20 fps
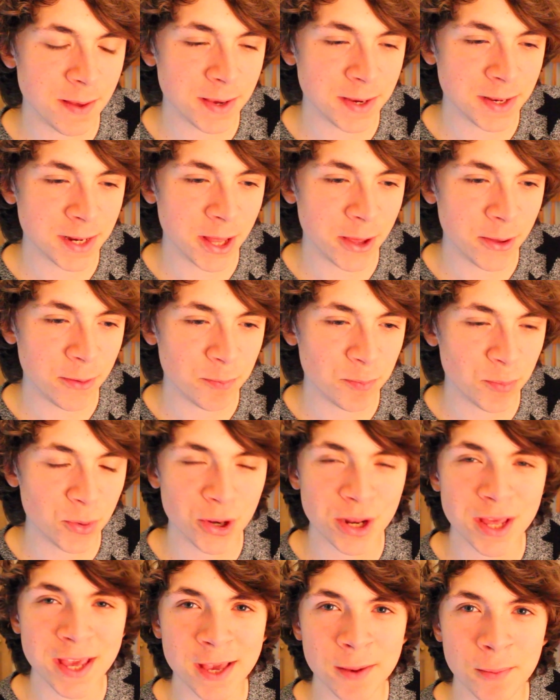you know,
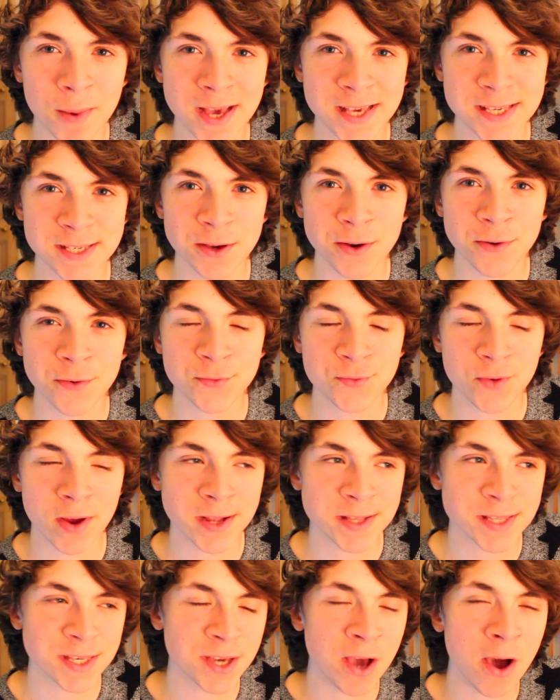bullying myself,
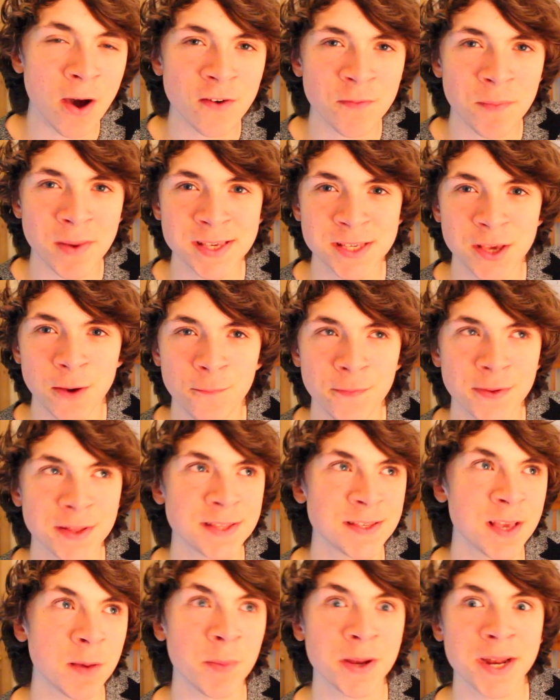trying to carve myself
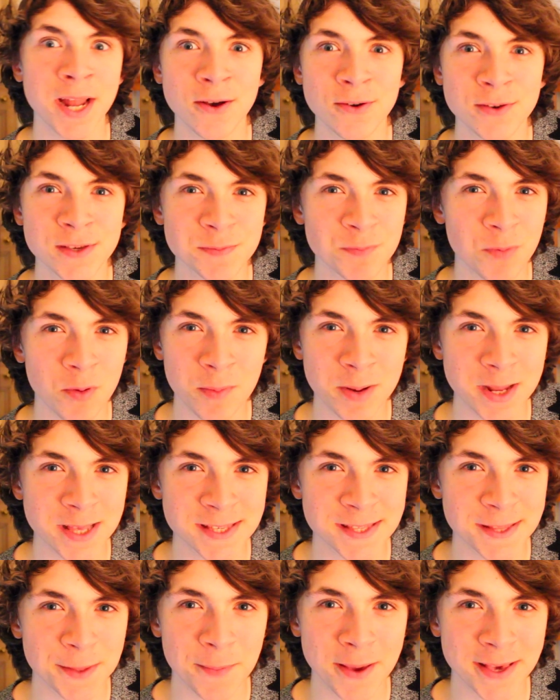into someone else probably
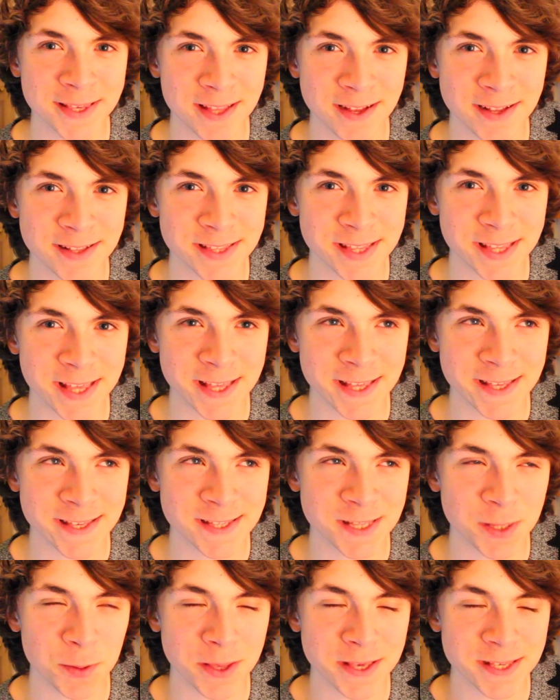isn't the best answer,
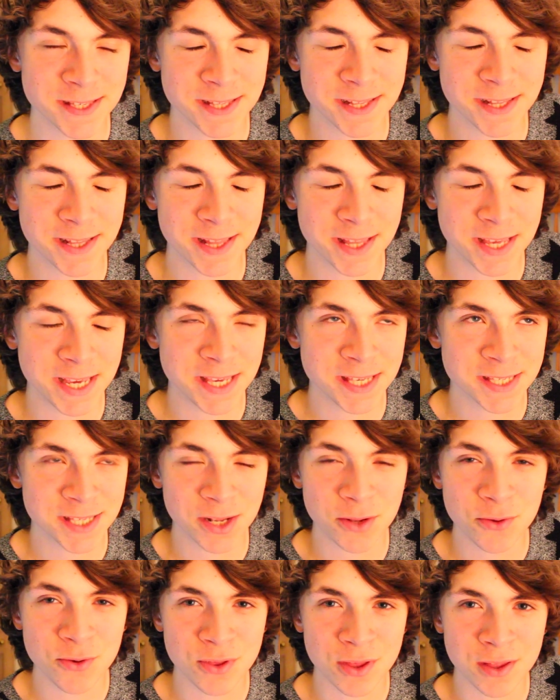isn't the, isn't the
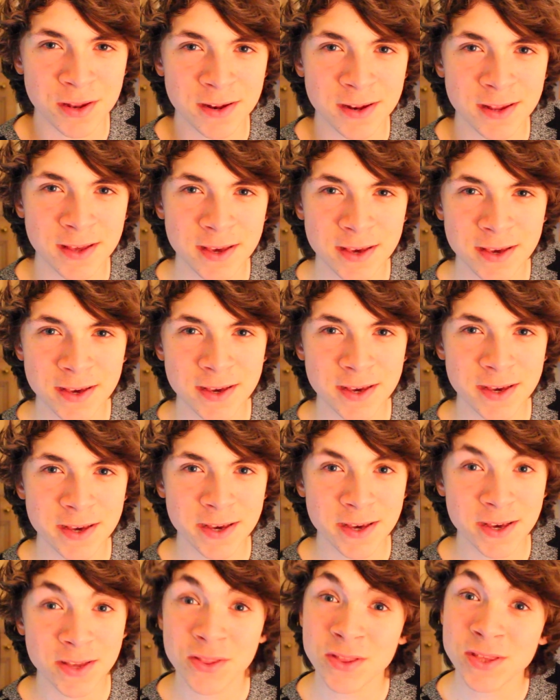solution.
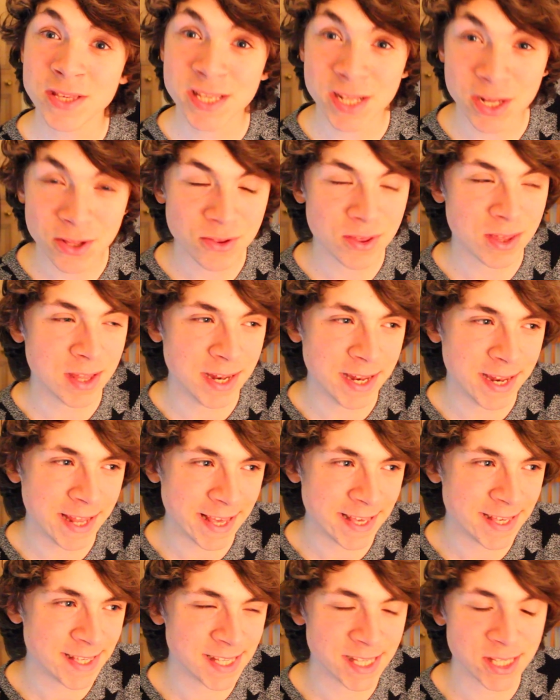The solution
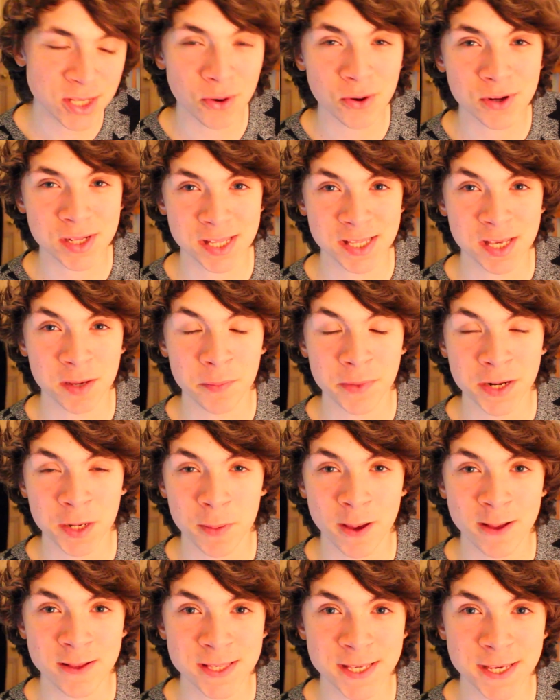is to talk to someone
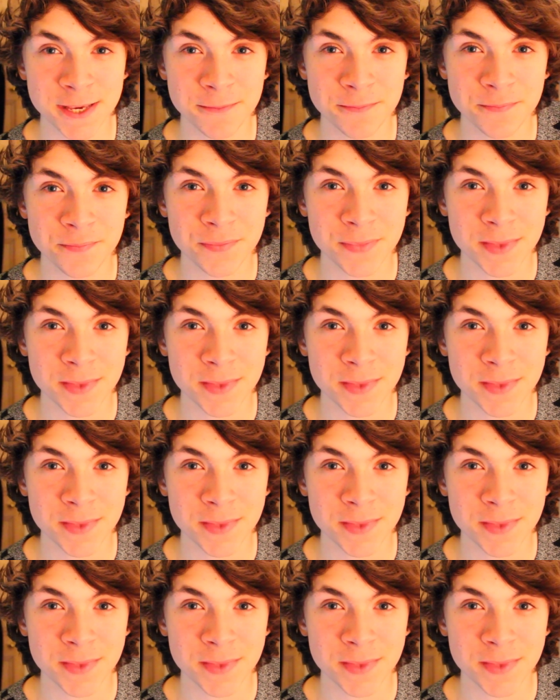about it.